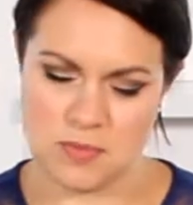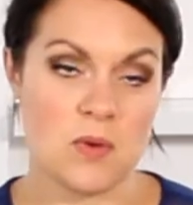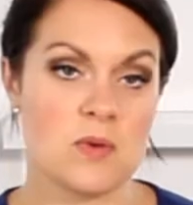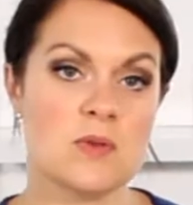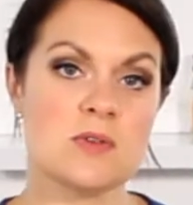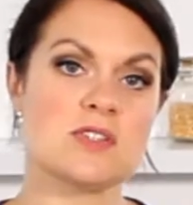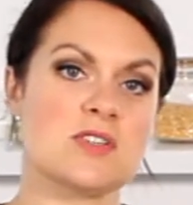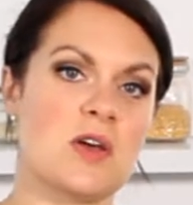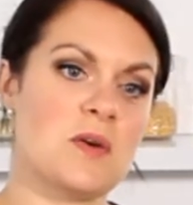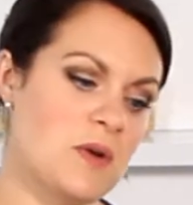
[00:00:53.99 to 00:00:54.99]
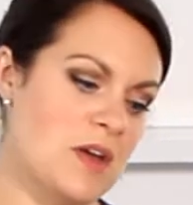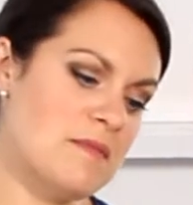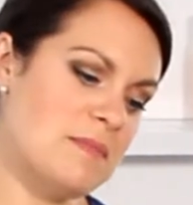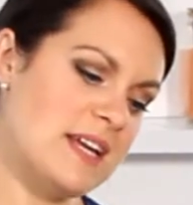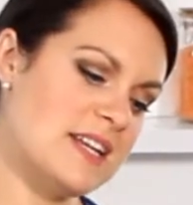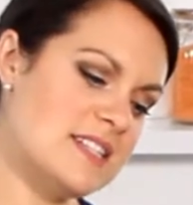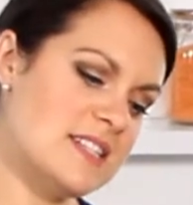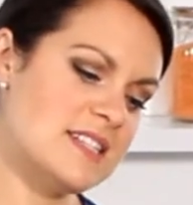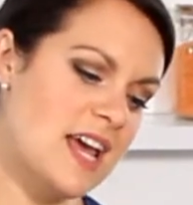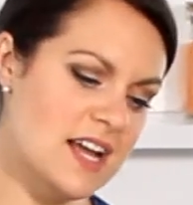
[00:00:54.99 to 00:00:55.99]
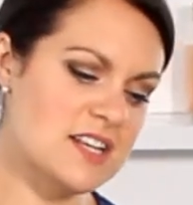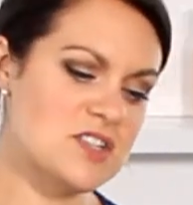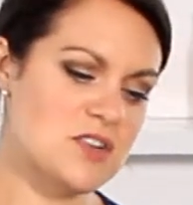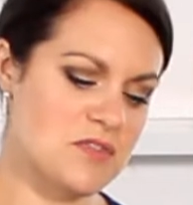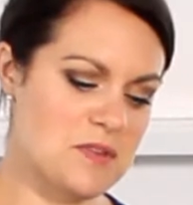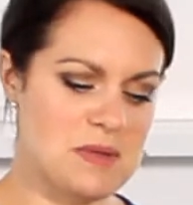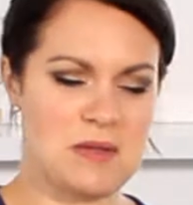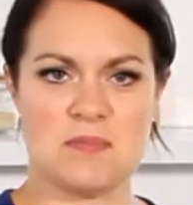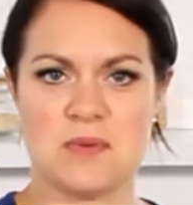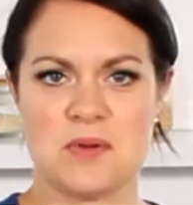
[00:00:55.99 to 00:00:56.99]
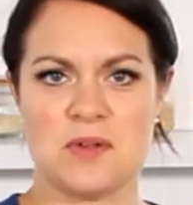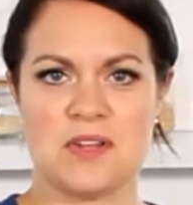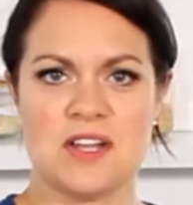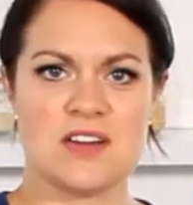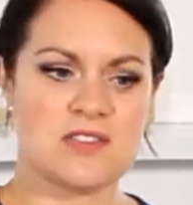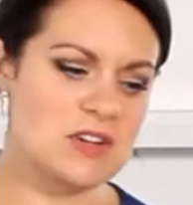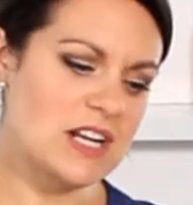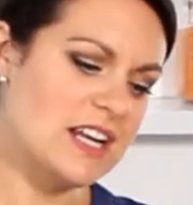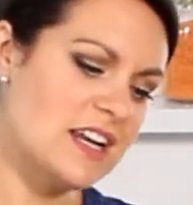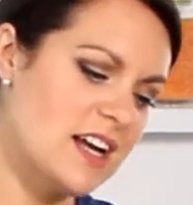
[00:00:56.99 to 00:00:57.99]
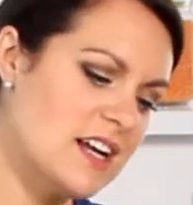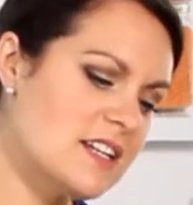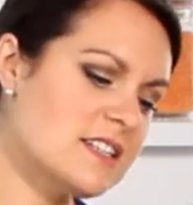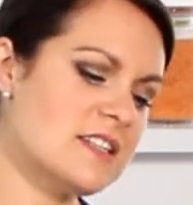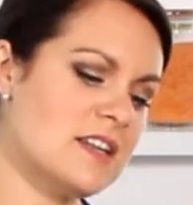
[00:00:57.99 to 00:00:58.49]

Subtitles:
but also makes the texture of the meatball really nice,